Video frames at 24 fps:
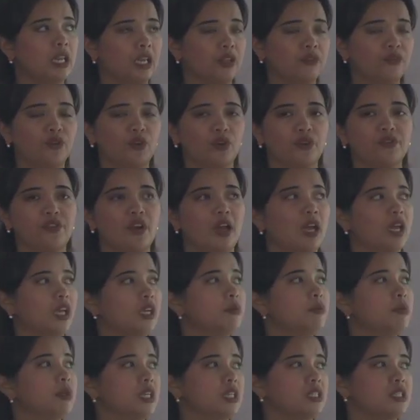And for
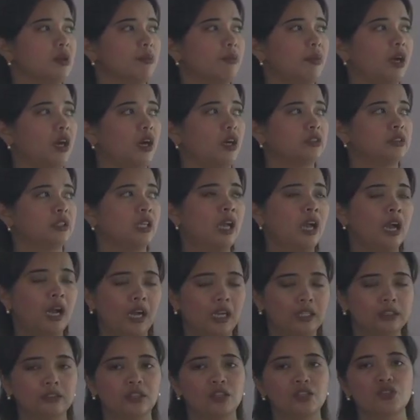5, it's about
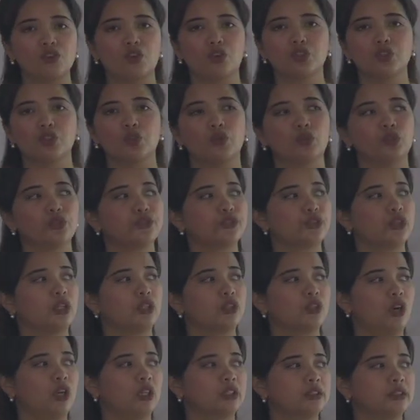under
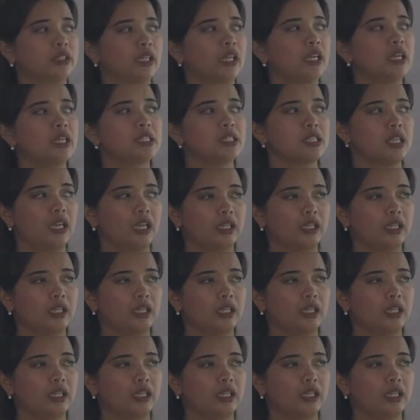sociocultural context.